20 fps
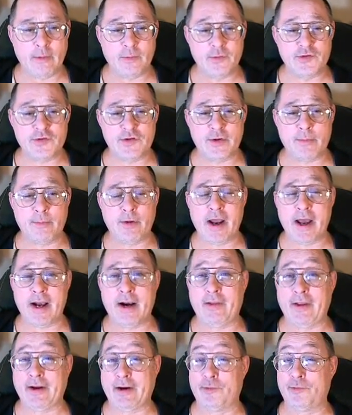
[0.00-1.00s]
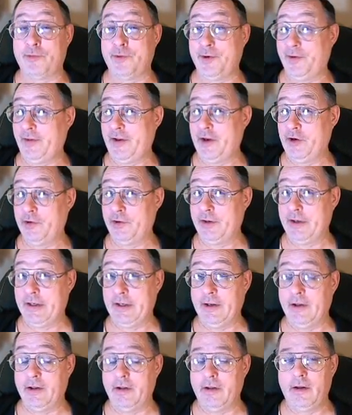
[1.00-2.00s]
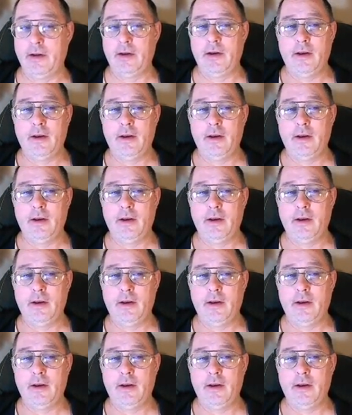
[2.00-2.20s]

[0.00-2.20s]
it was some kind of like a really good deal.